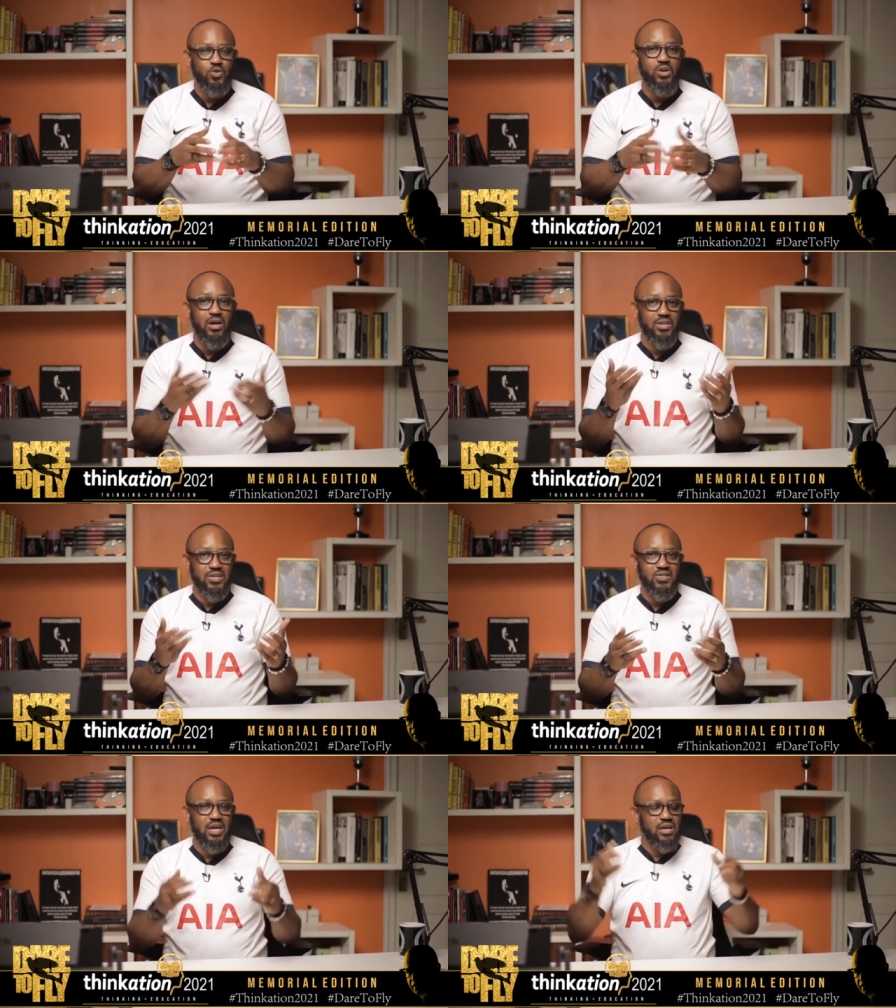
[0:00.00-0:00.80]
So now
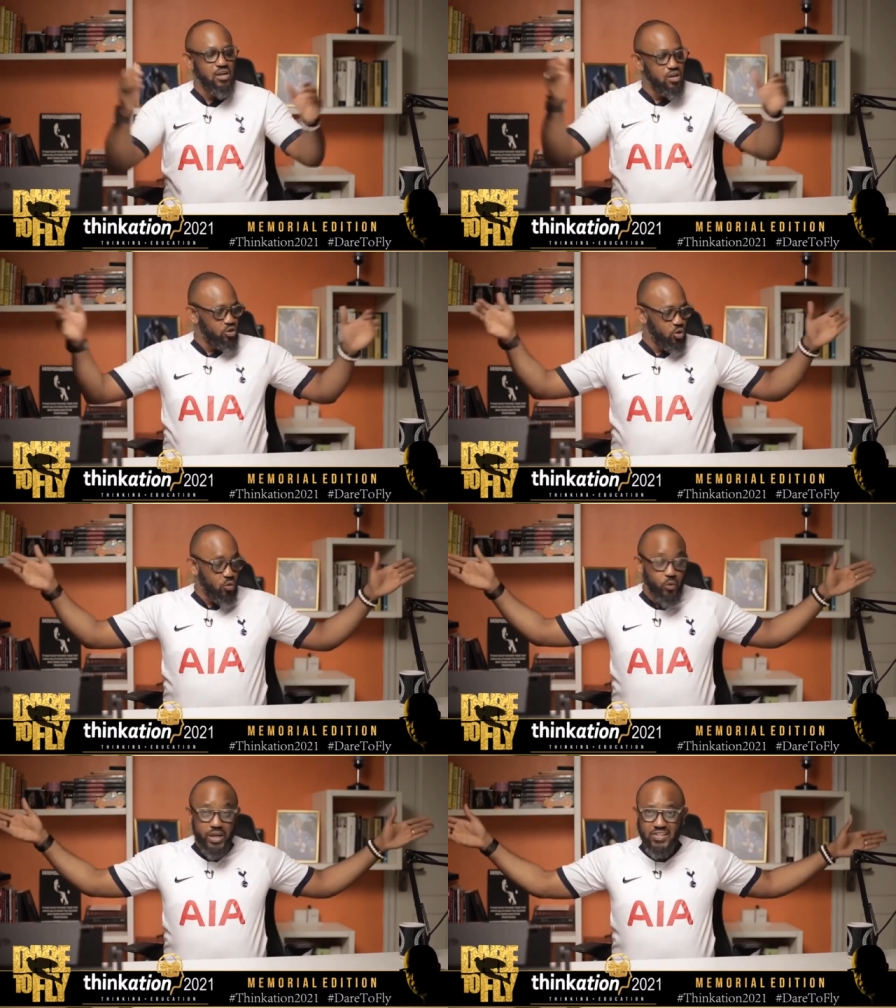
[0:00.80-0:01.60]
they say
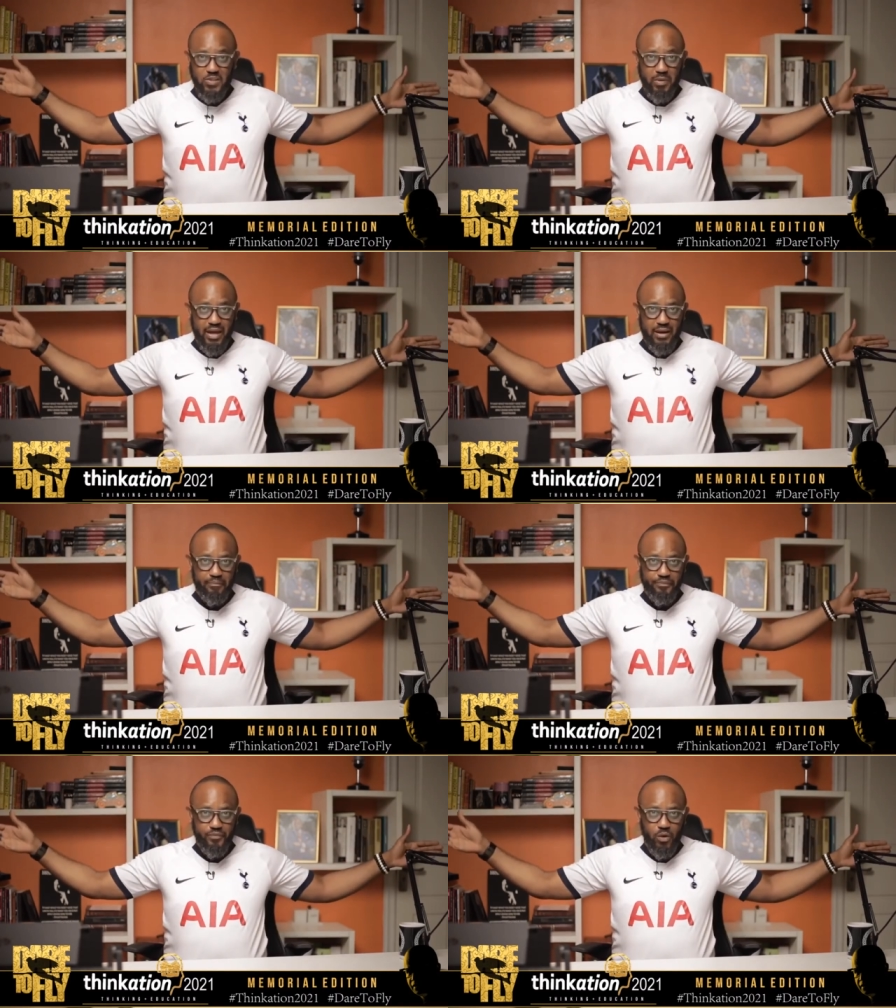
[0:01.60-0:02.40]
your
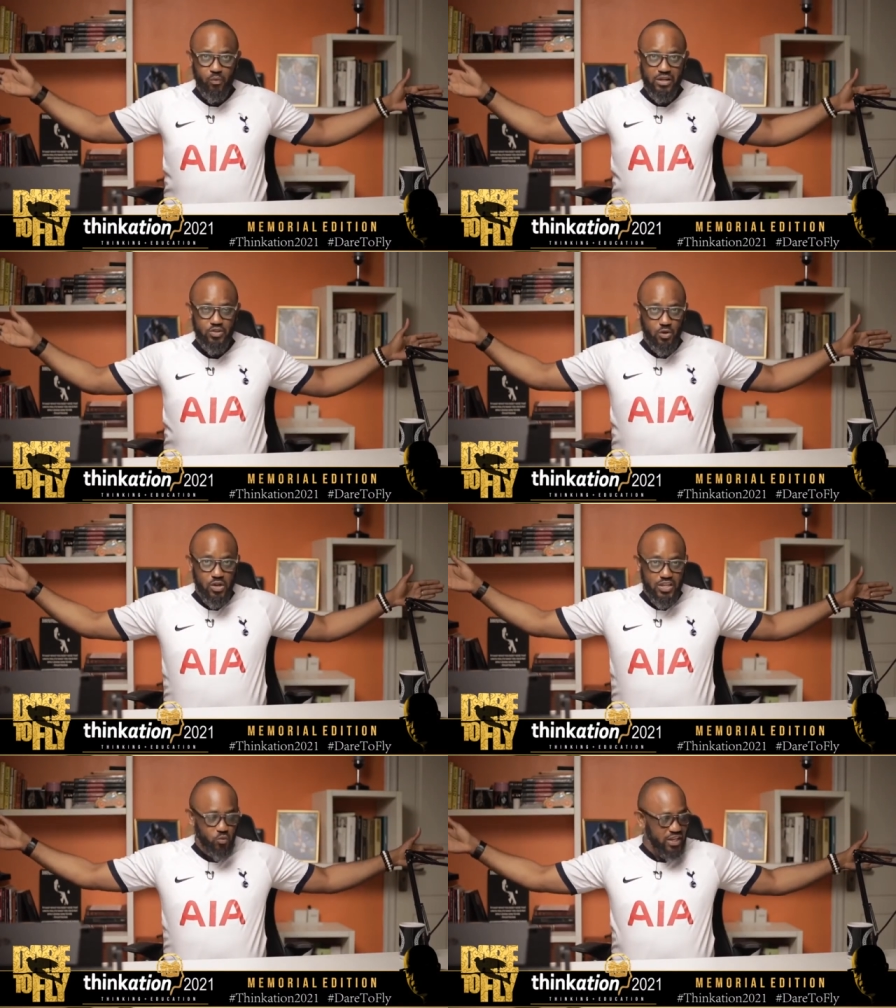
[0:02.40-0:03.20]
wingspan, right?
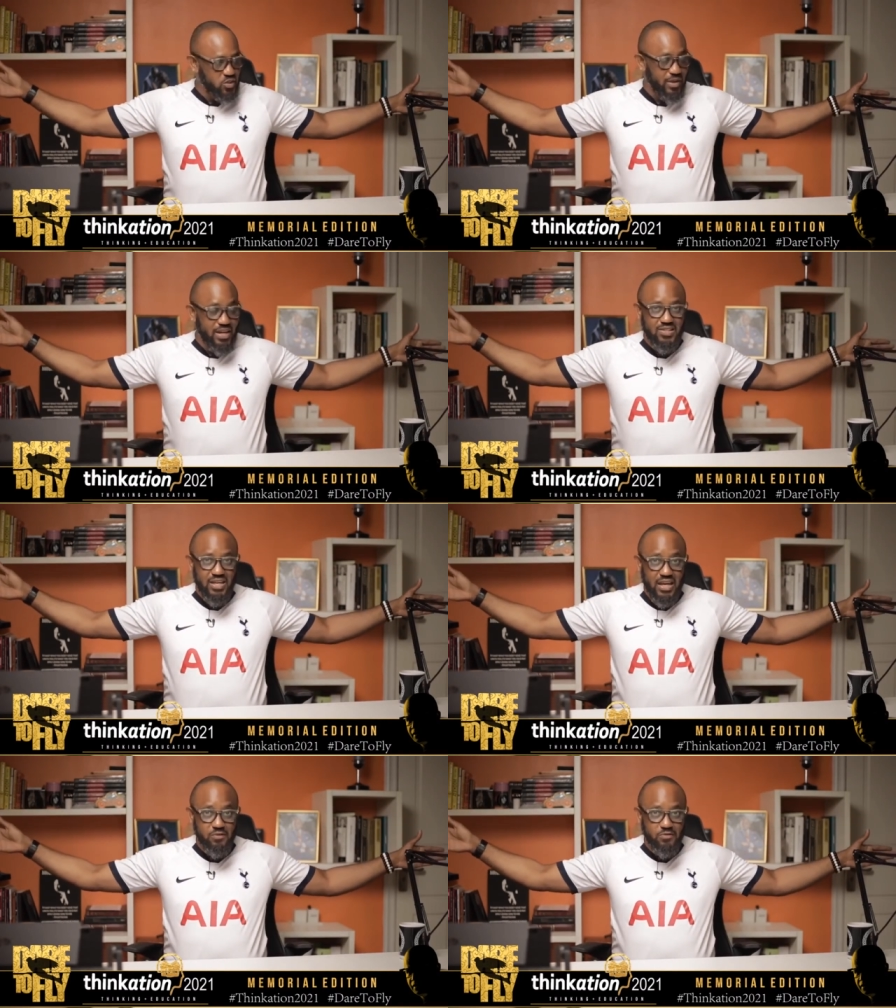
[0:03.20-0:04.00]
So his wingspan
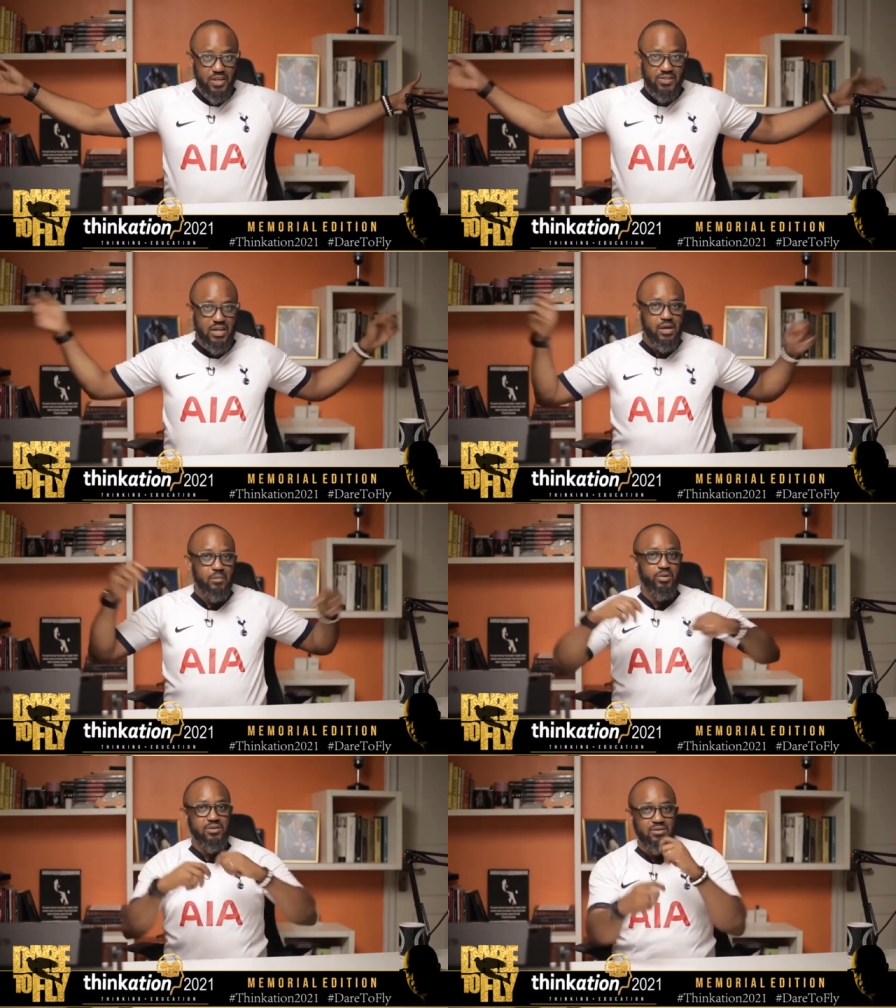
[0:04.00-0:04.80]
is nine feet,
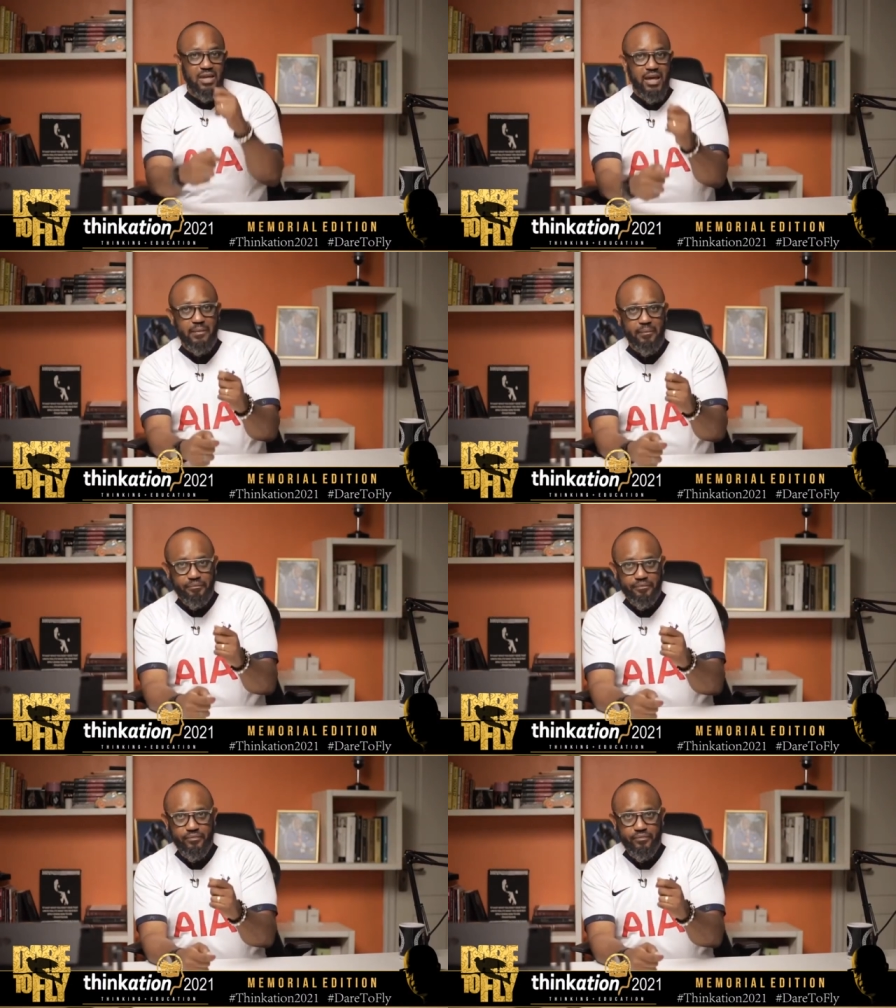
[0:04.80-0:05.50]
but then